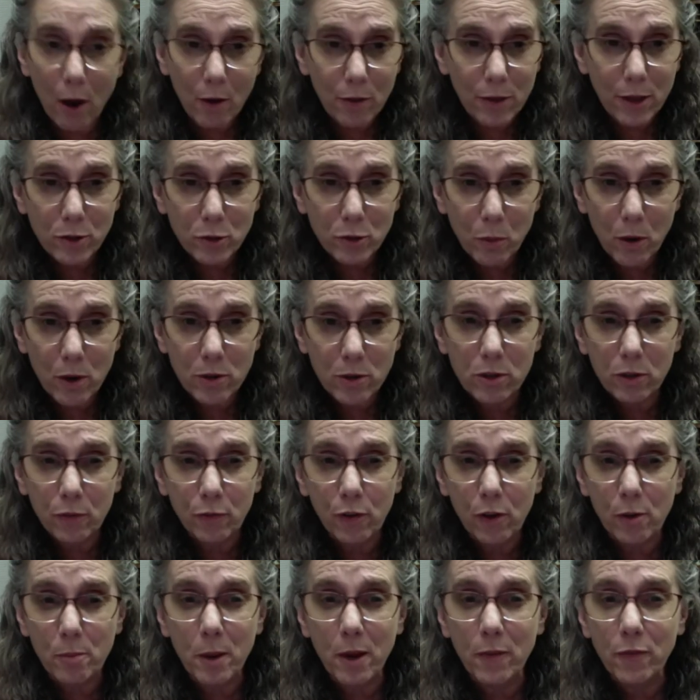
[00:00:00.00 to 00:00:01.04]
Oh, that's
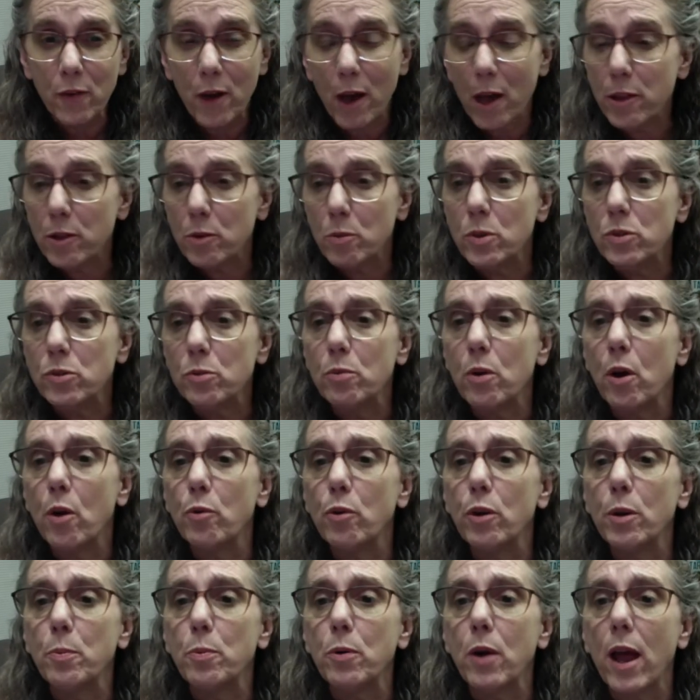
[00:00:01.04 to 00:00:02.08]
wonderful. My father was a
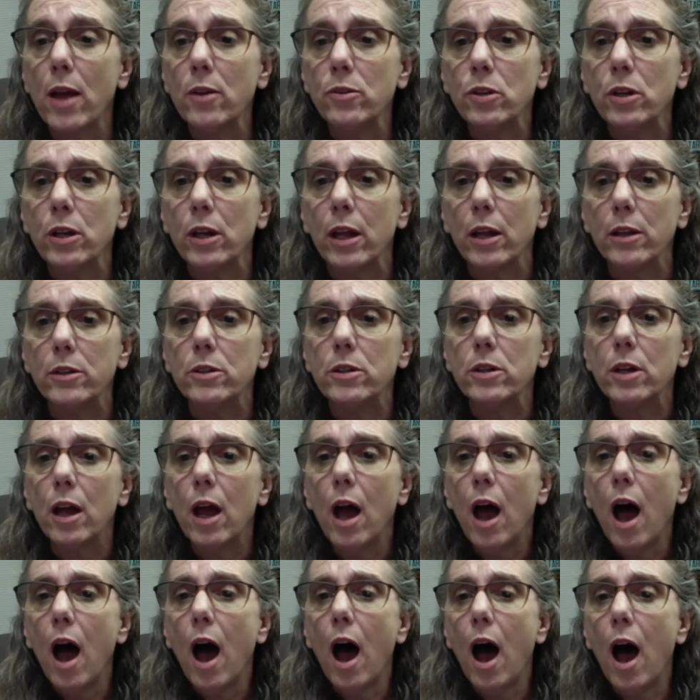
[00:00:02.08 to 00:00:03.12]
Rotary president,
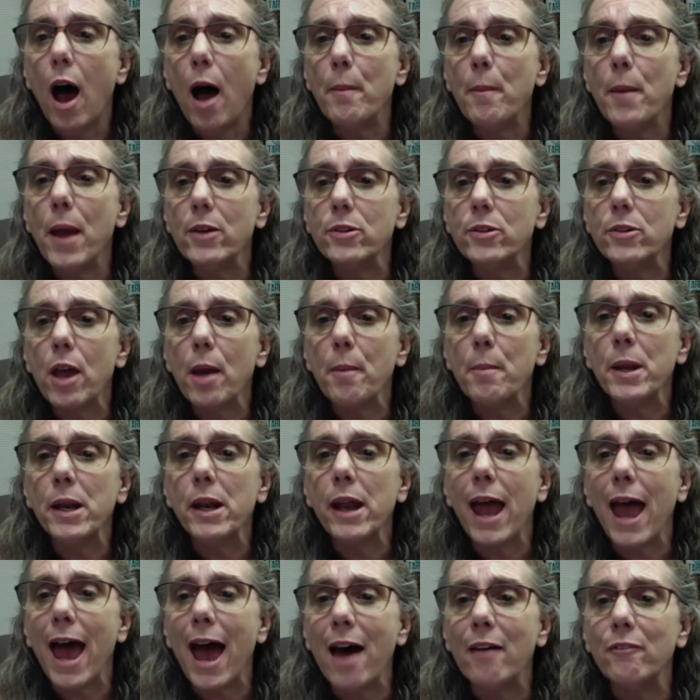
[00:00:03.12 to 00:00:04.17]
as I'm an
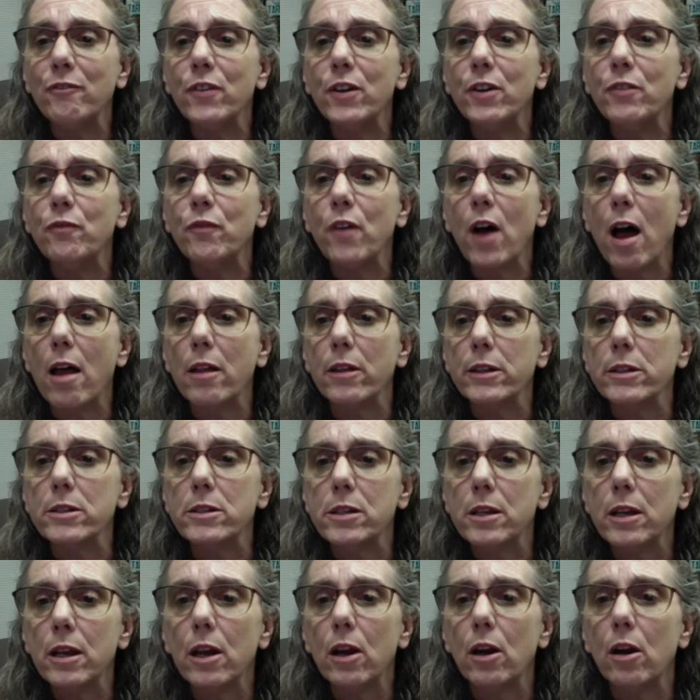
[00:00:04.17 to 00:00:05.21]
avid
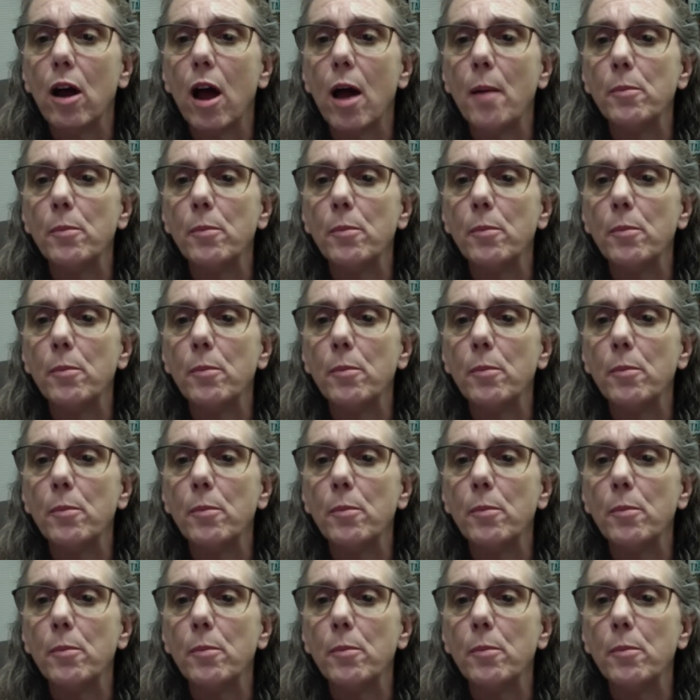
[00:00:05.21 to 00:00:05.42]
volunteer.